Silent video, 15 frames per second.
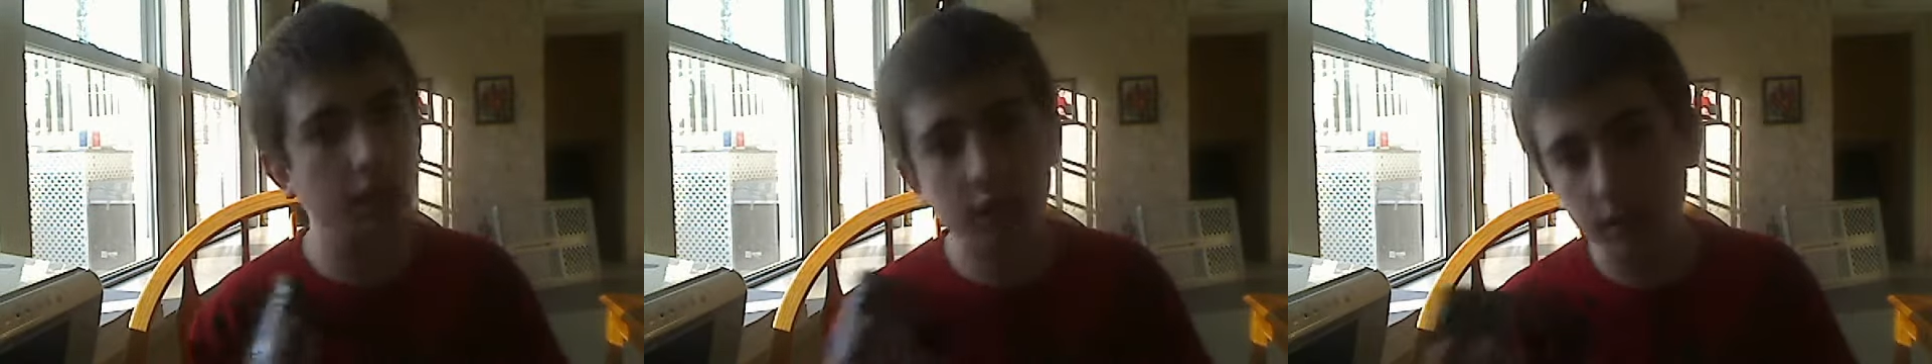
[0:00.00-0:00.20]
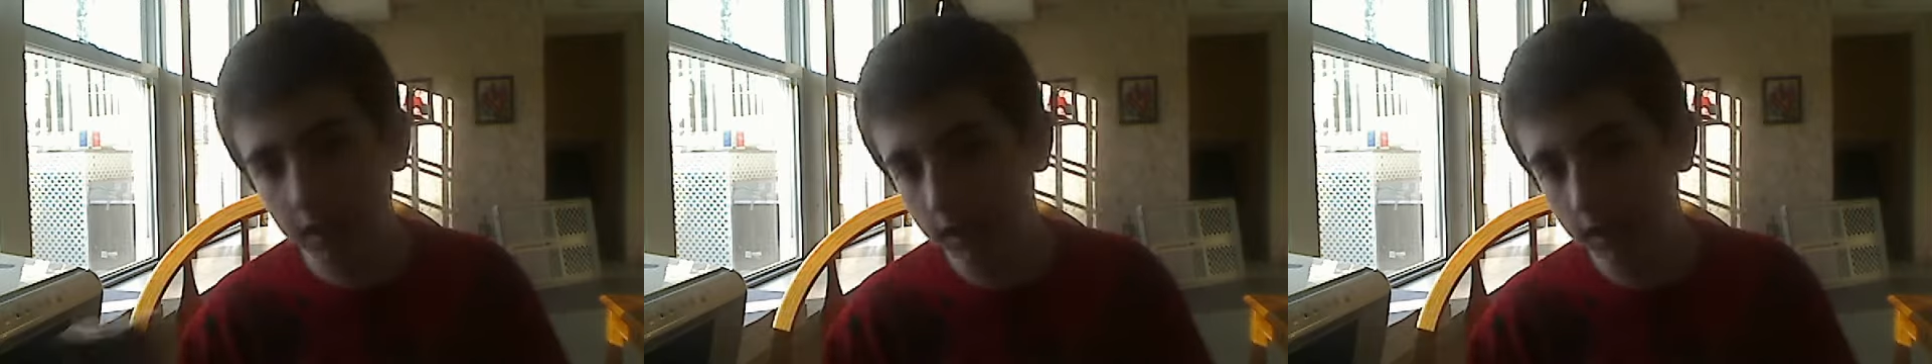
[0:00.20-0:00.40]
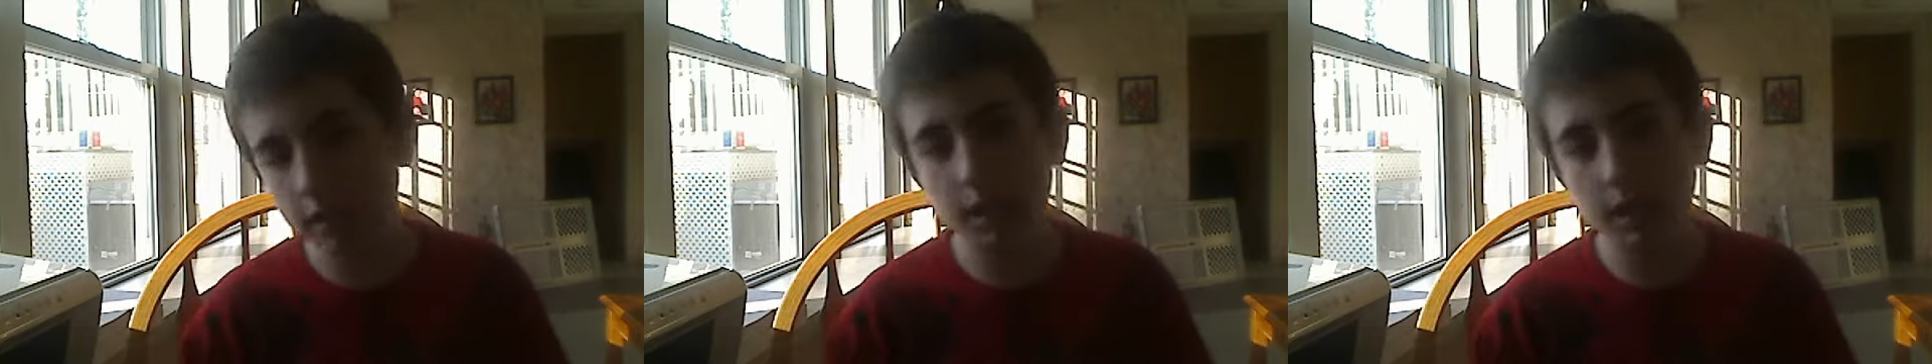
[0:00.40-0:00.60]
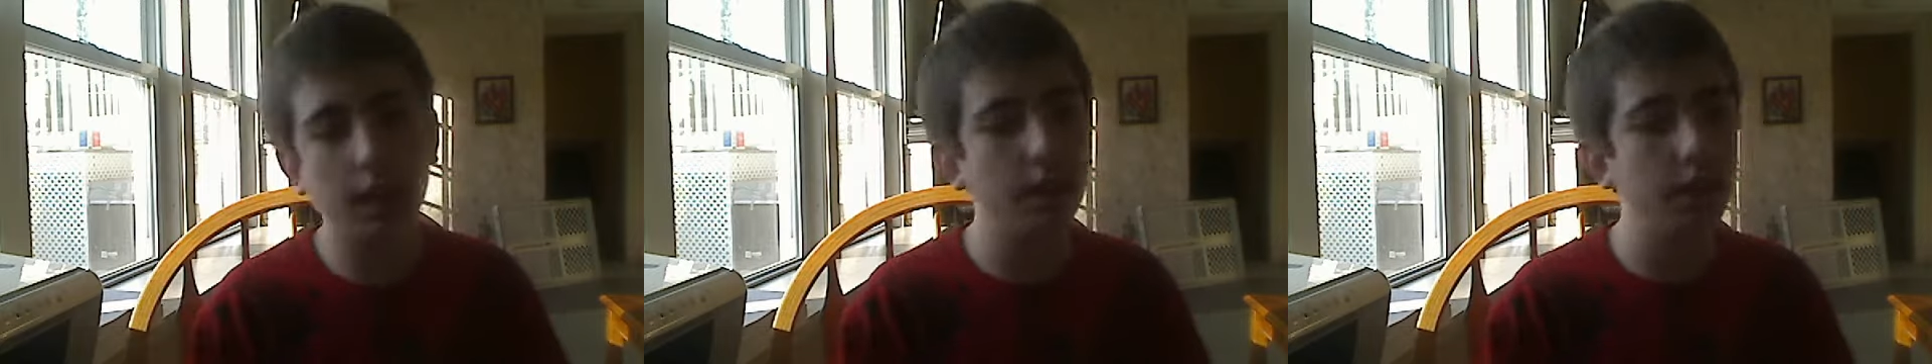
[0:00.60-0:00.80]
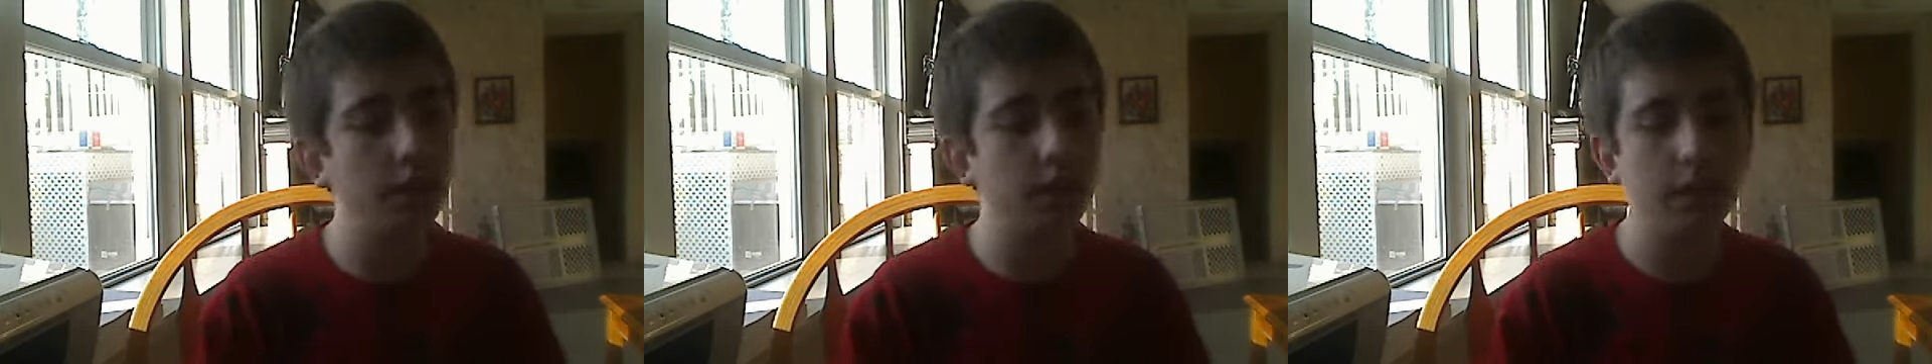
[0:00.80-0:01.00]
the
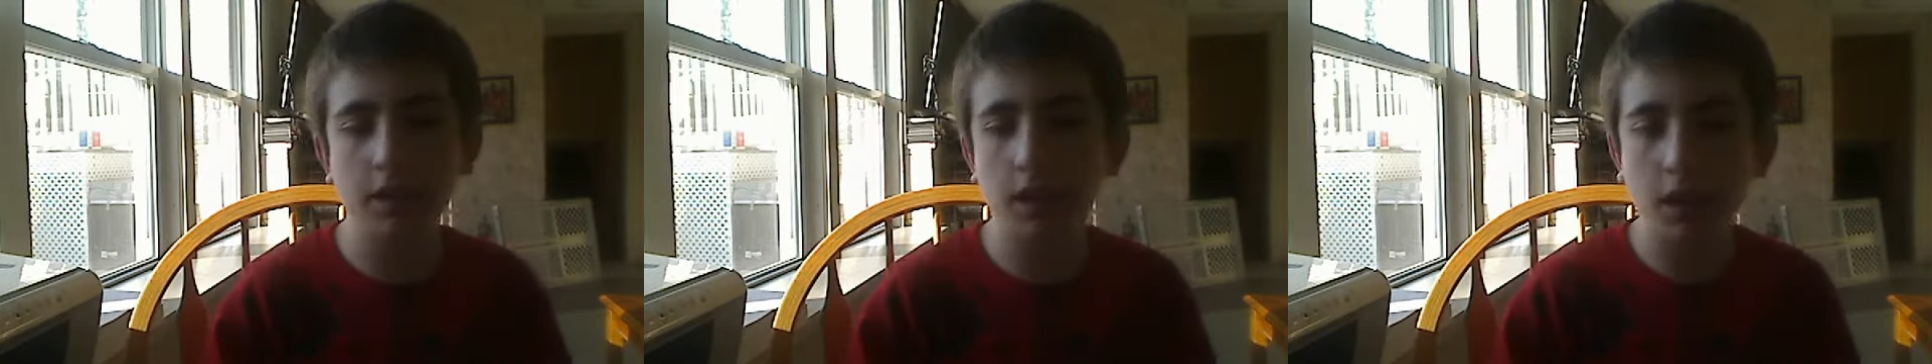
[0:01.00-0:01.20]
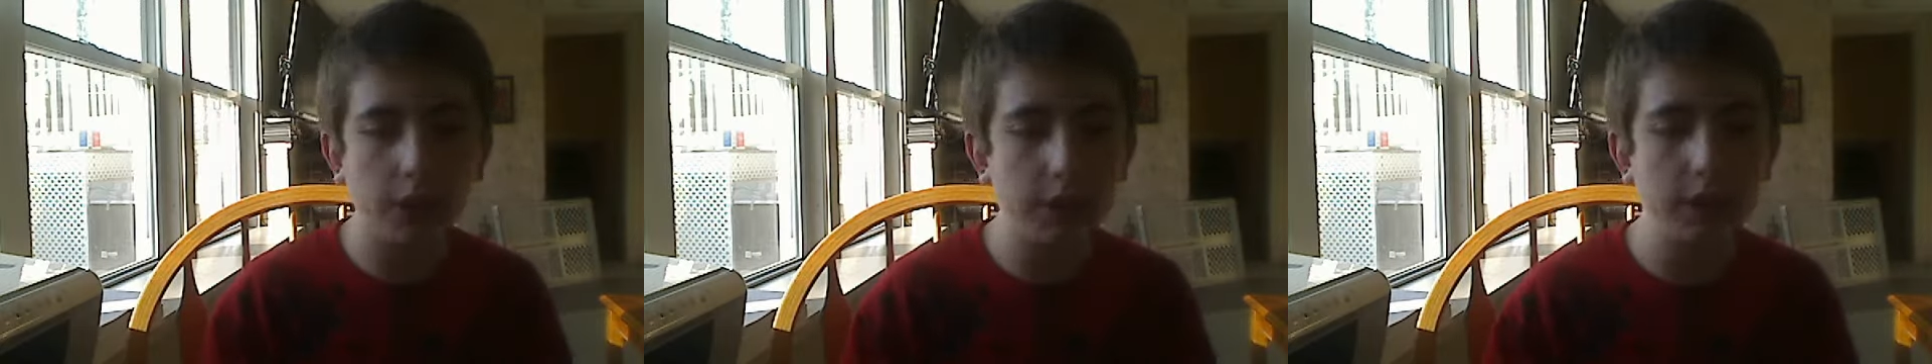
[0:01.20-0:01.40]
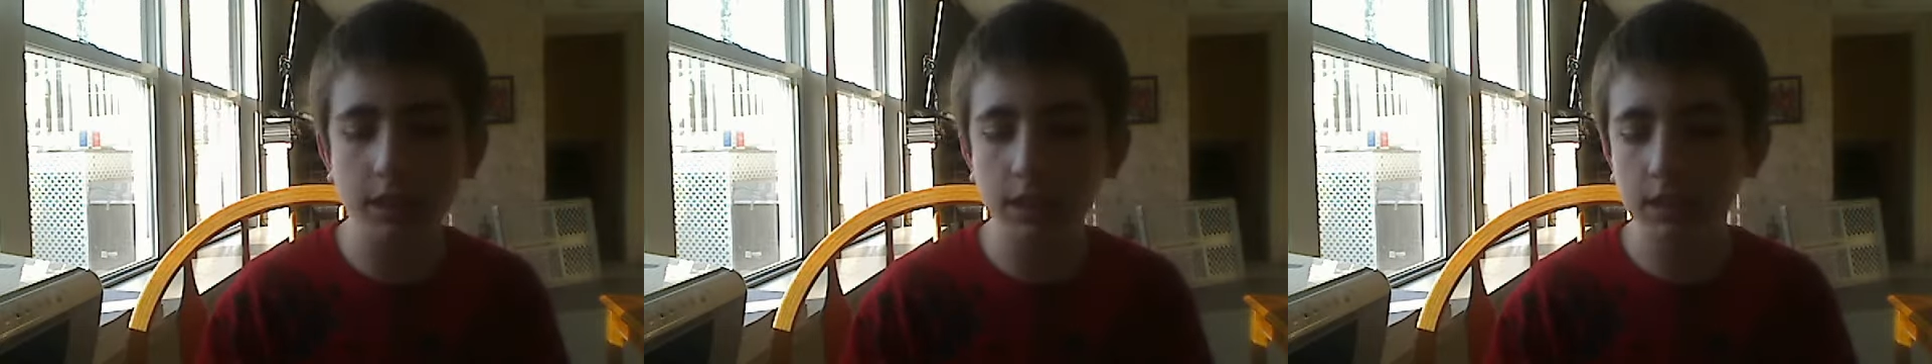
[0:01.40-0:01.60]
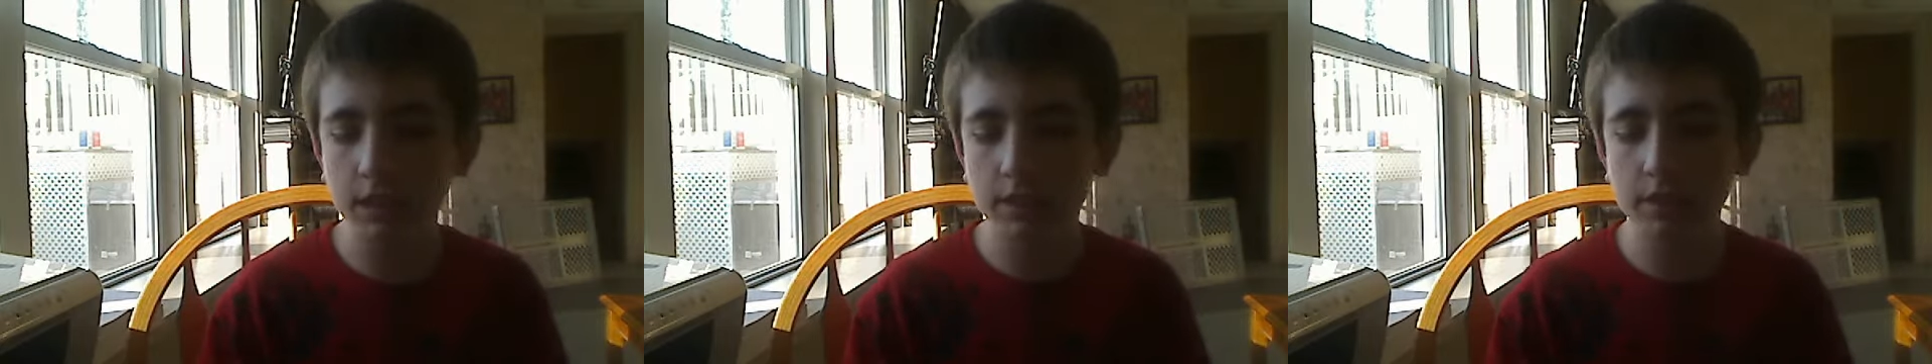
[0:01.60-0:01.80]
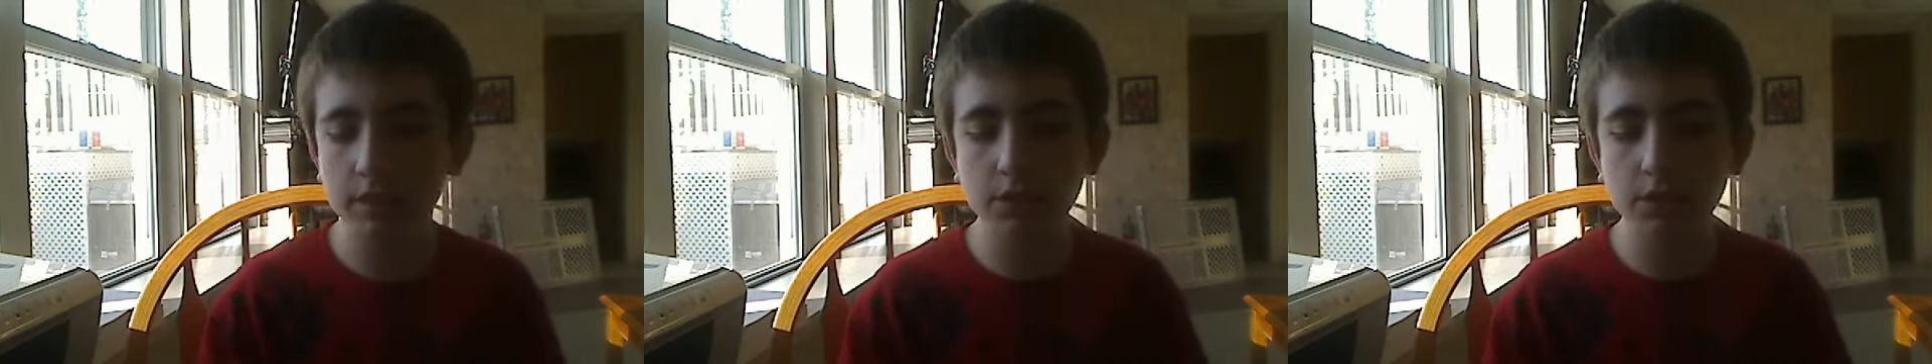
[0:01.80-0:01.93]
DSi, all the DSs.